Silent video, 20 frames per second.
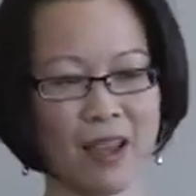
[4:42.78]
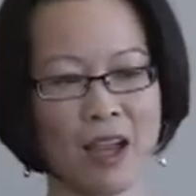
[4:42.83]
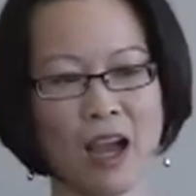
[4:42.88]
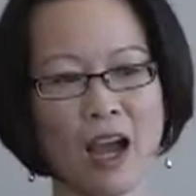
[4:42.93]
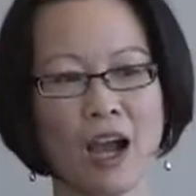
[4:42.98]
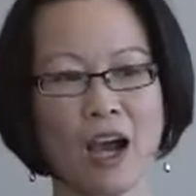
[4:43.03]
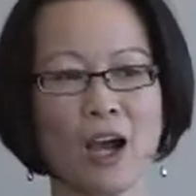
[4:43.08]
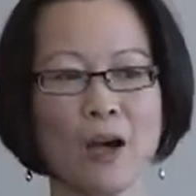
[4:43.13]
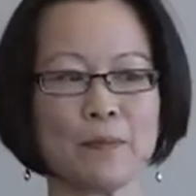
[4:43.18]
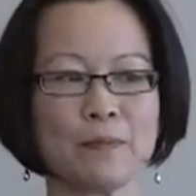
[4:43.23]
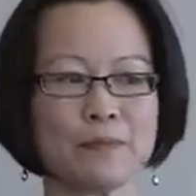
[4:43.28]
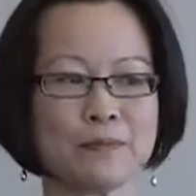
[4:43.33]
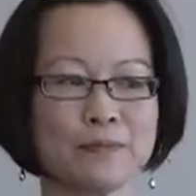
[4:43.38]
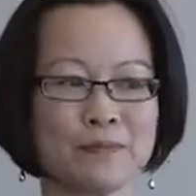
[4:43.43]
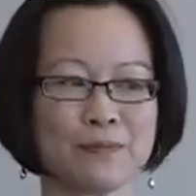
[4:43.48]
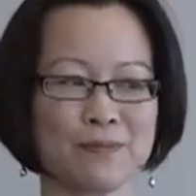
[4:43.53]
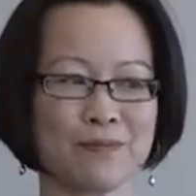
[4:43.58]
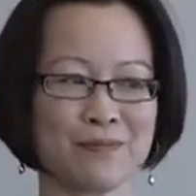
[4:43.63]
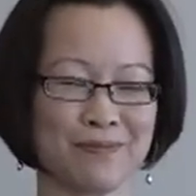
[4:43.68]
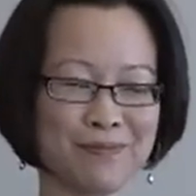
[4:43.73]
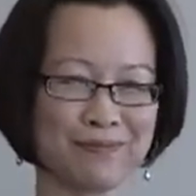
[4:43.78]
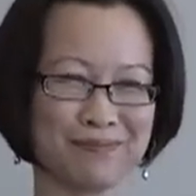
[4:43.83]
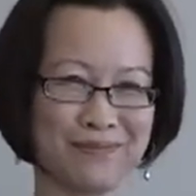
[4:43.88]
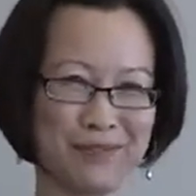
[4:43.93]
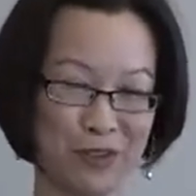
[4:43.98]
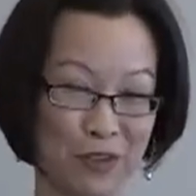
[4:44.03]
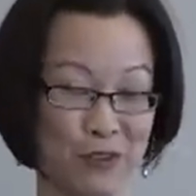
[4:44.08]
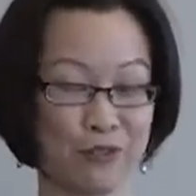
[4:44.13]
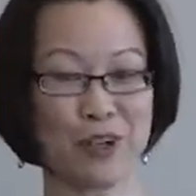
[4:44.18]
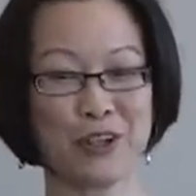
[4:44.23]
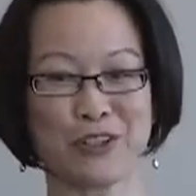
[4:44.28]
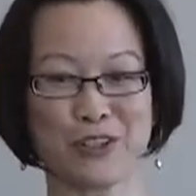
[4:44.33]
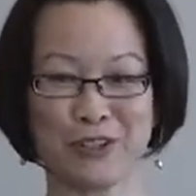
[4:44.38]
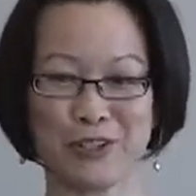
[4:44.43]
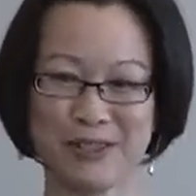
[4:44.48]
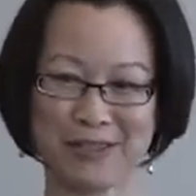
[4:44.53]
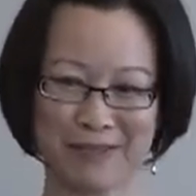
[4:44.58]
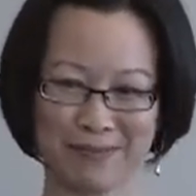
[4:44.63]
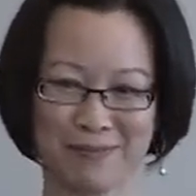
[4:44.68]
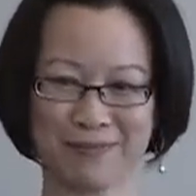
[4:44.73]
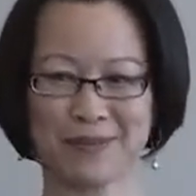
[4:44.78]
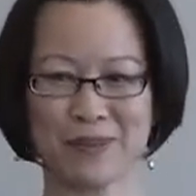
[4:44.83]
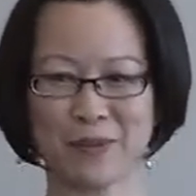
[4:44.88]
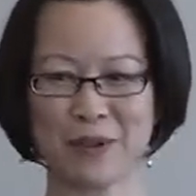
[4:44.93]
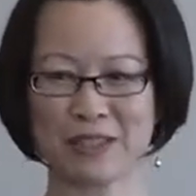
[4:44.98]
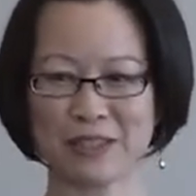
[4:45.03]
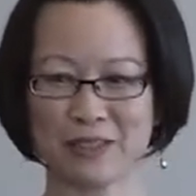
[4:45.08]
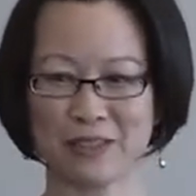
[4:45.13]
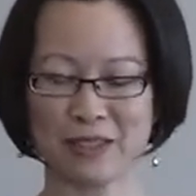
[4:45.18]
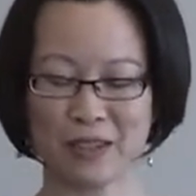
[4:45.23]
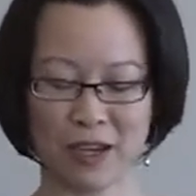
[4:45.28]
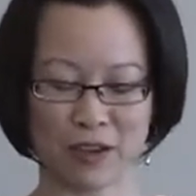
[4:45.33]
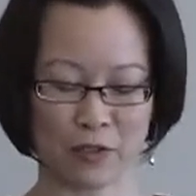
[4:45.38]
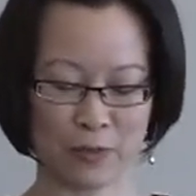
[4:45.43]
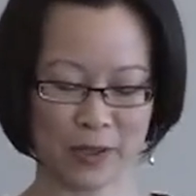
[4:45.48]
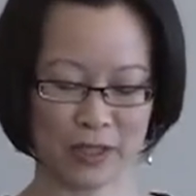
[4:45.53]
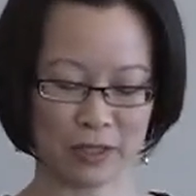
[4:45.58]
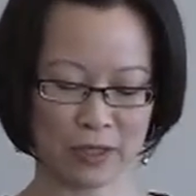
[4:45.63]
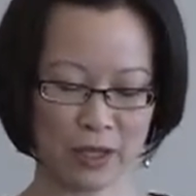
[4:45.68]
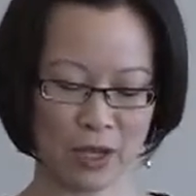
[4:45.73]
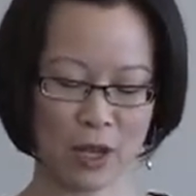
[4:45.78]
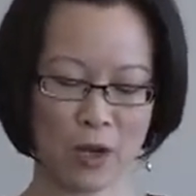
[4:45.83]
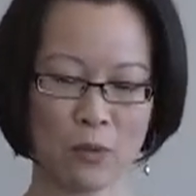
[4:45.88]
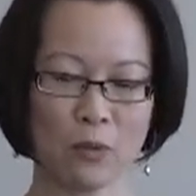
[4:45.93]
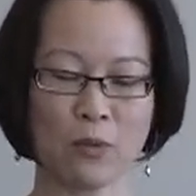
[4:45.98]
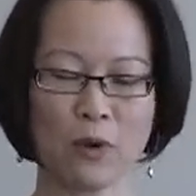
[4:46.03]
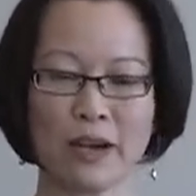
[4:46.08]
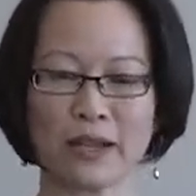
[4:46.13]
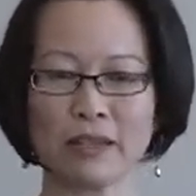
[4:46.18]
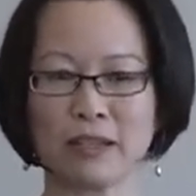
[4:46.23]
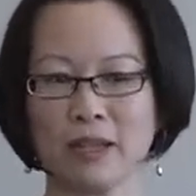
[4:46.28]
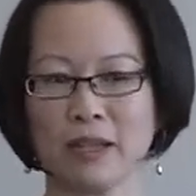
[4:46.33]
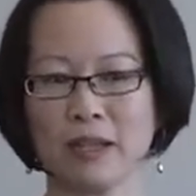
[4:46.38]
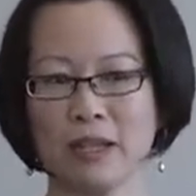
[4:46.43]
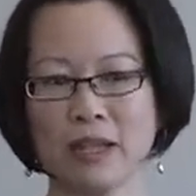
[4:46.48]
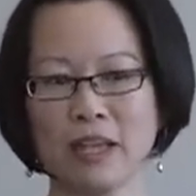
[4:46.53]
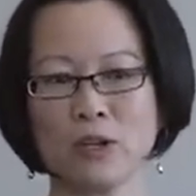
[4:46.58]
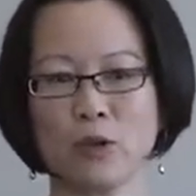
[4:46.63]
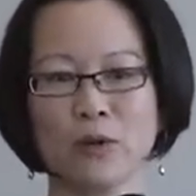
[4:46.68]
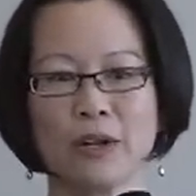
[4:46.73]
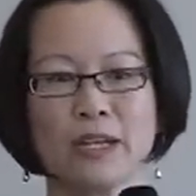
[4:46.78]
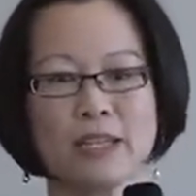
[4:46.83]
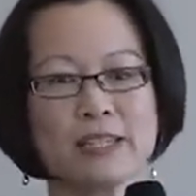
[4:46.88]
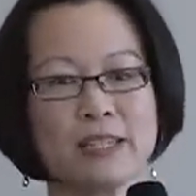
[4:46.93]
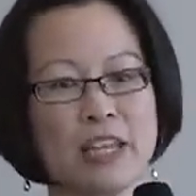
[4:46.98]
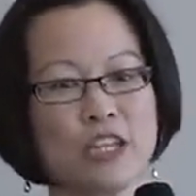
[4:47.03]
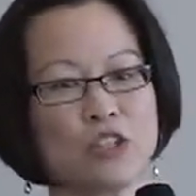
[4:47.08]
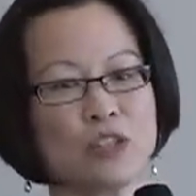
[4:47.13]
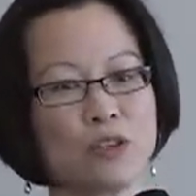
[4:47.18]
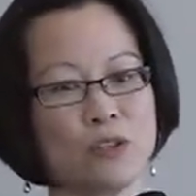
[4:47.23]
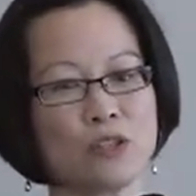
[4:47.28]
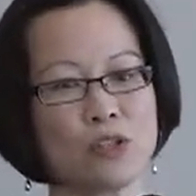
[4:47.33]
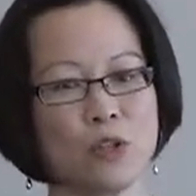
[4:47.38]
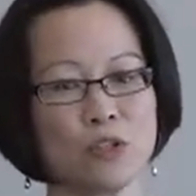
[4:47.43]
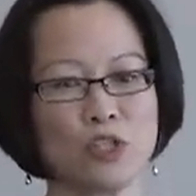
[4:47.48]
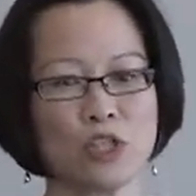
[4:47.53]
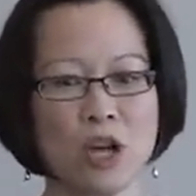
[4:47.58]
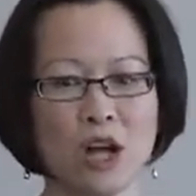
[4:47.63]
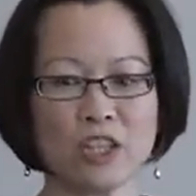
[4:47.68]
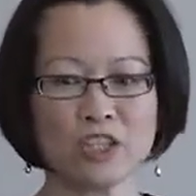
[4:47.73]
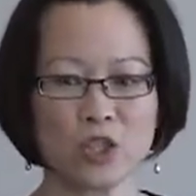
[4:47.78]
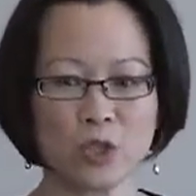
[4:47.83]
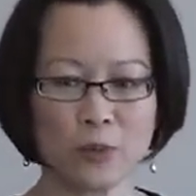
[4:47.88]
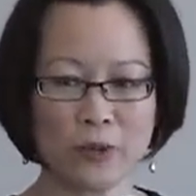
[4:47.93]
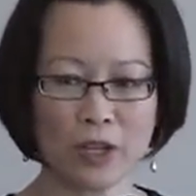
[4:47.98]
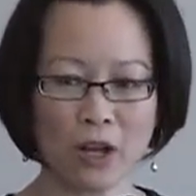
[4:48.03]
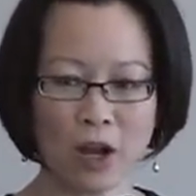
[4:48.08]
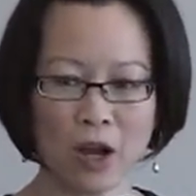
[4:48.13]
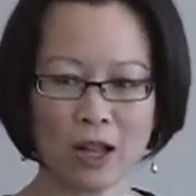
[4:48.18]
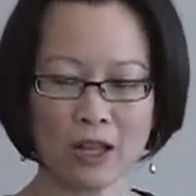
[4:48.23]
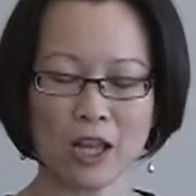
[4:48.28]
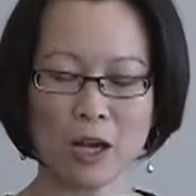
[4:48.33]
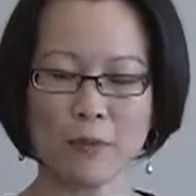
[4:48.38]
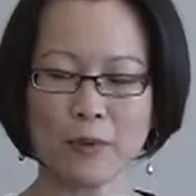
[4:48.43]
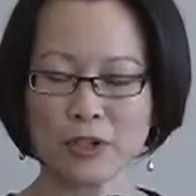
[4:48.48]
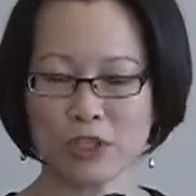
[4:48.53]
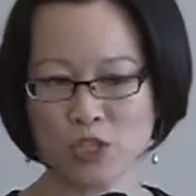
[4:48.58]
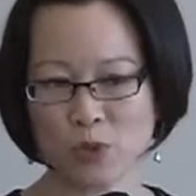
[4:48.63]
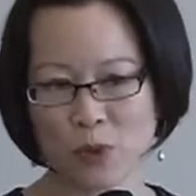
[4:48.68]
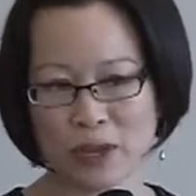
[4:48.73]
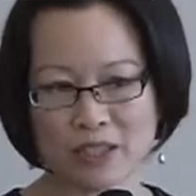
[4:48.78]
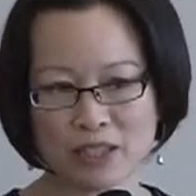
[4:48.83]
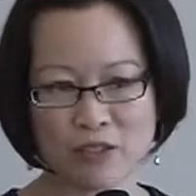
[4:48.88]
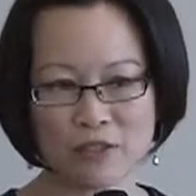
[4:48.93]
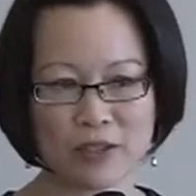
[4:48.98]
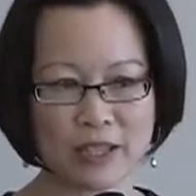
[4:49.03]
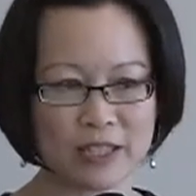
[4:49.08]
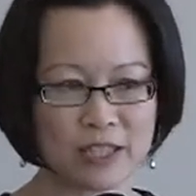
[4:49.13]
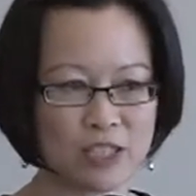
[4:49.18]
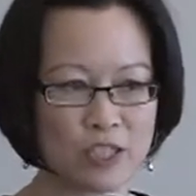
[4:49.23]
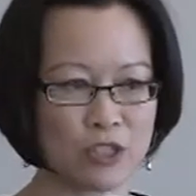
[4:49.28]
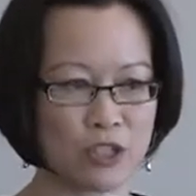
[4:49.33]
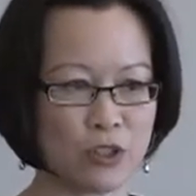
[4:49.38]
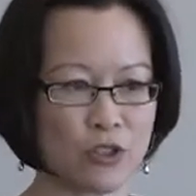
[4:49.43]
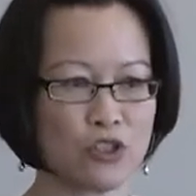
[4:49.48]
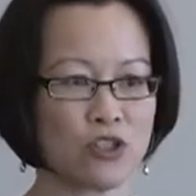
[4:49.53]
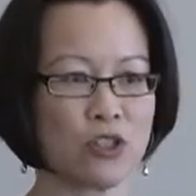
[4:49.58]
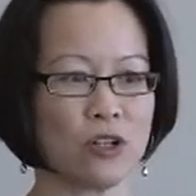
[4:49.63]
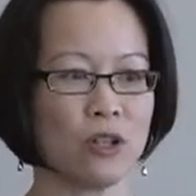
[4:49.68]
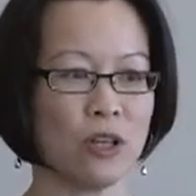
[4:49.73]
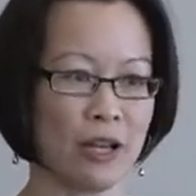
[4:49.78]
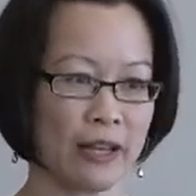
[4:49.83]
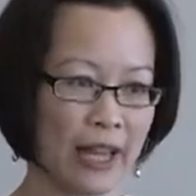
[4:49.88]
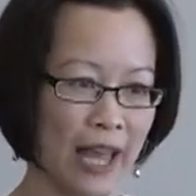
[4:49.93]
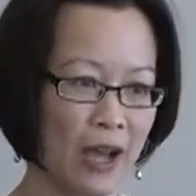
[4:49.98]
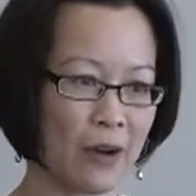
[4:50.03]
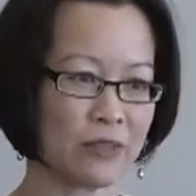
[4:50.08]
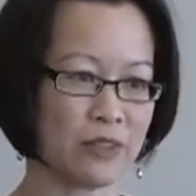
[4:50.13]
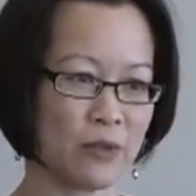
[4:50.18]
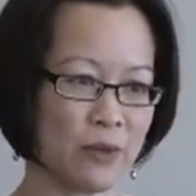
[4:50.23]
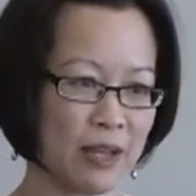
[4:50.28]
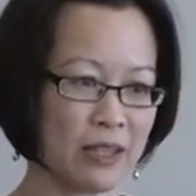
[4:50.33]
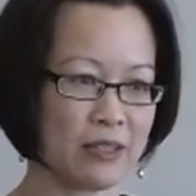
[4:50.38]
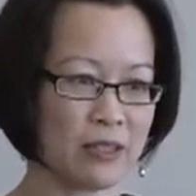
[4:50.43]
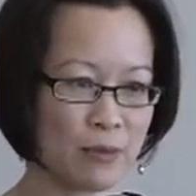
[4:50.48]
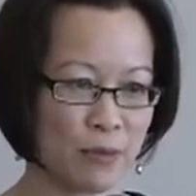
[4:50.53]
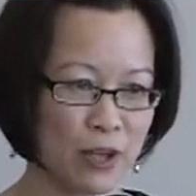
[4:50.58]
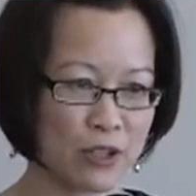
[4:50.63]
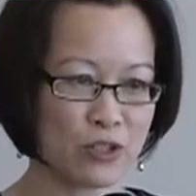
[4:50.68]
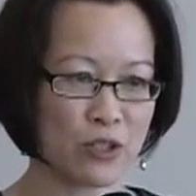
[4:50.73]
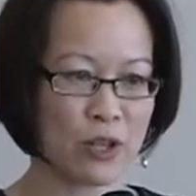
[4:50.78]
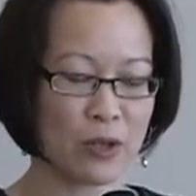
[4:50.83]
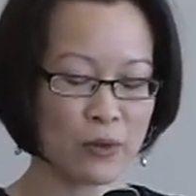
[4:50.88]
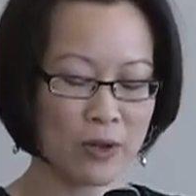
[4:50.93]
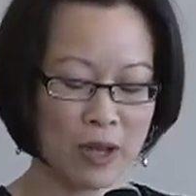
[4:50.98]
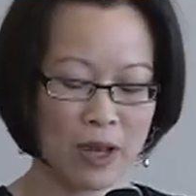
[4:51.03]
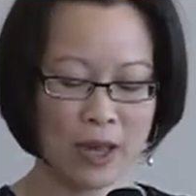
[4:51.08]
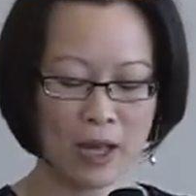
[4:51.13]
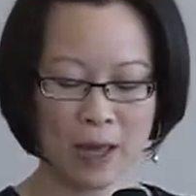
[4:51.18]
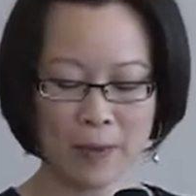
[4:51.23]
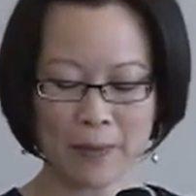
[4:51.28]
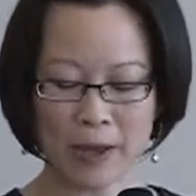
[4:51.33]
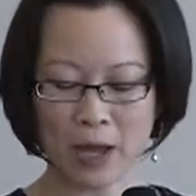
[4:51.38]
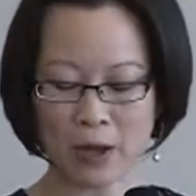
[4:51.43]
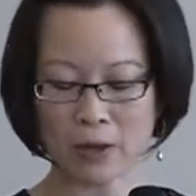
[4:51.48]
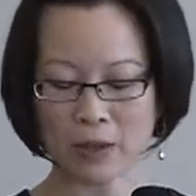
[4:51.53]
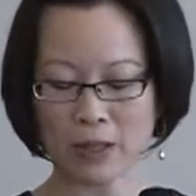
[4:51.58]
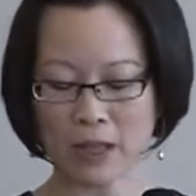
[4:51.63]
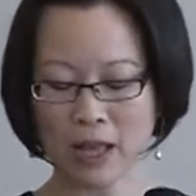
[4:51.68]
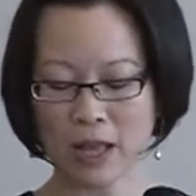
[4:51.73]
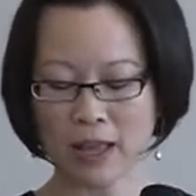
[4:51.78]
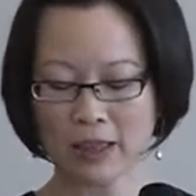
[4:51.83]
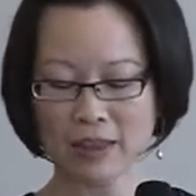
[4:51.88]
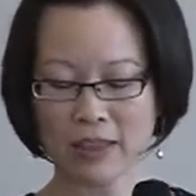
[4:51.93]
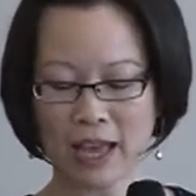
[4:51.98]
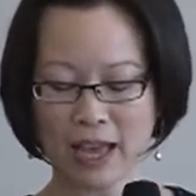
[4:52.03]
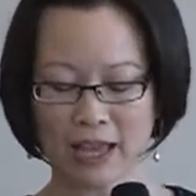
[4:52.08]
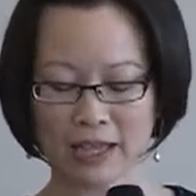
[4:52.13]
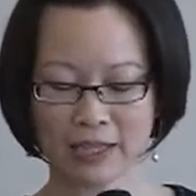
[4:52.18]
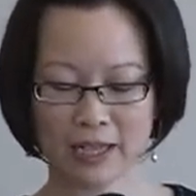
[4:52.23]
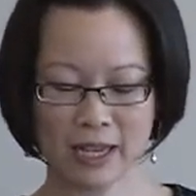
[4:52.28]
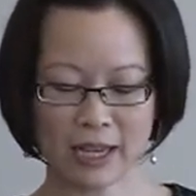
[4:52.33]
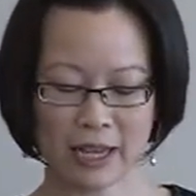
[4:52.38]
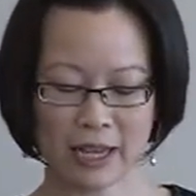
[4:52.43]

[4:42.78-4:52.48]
their funders, the rest of the government, what in organizational sociology we call a persuasive institutional account, right? DiMaggio and Powell, that